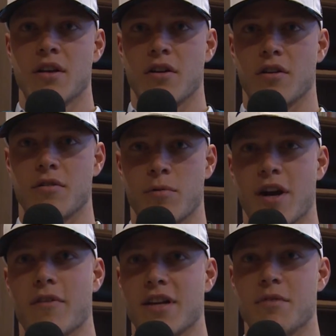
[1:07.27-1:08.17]
or
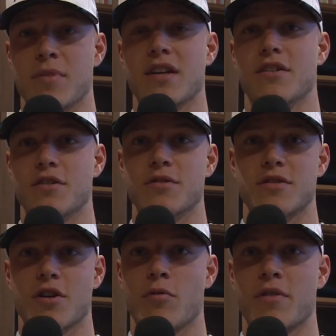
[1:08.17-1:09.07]
whatever I need me to do
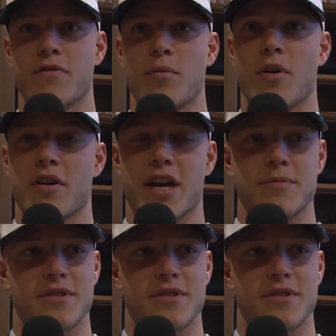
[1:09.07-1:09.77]
to go win football games.